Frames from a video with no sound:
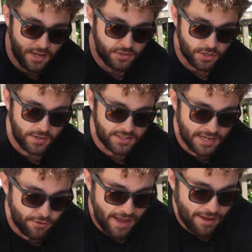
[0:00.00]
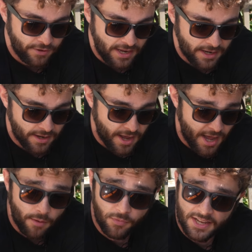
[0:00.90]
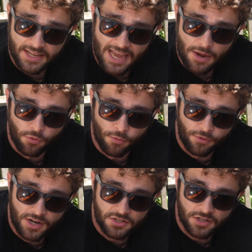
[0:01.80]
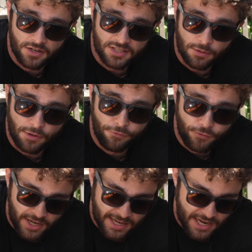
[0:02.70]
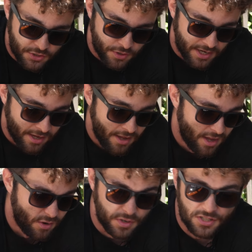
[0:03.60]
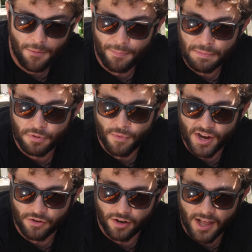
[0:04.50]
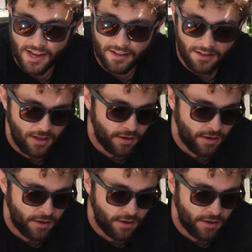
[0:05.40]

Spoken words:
So instead of having like a cable operation, it's going to be fully electric, which some people might not like,